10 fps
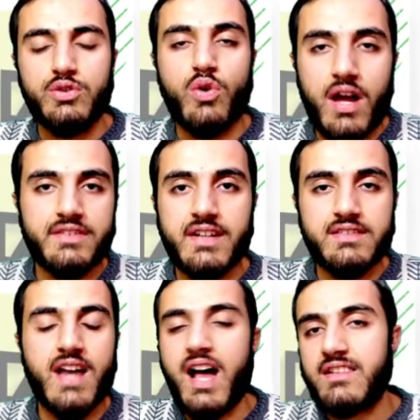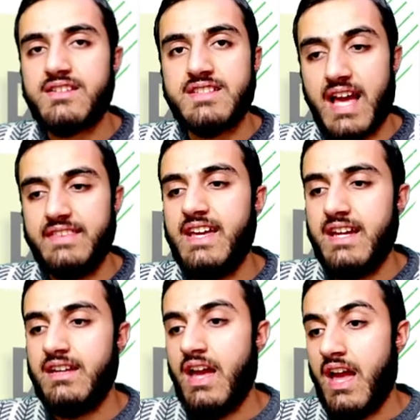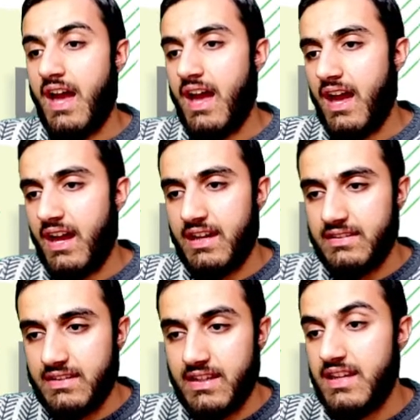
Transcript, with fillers: $200 a day. And